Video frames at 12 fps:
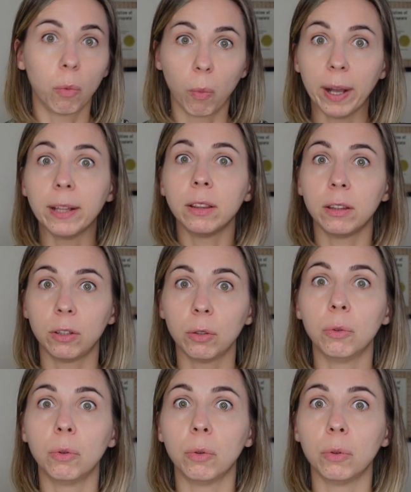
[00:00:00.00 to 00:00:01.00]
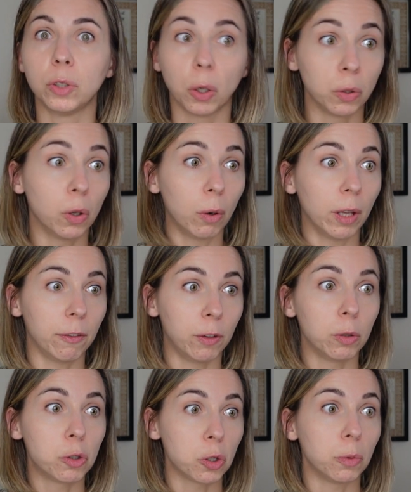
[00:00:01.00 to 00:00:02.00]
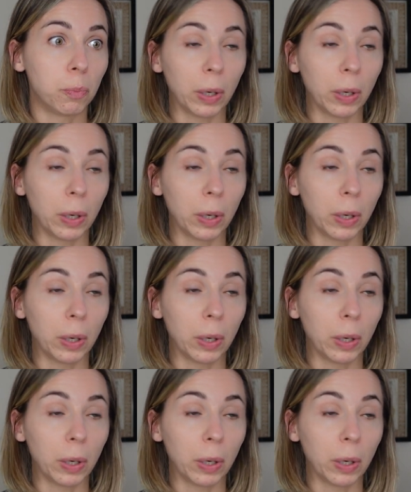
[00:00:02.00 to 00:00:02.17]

when you don't know if you should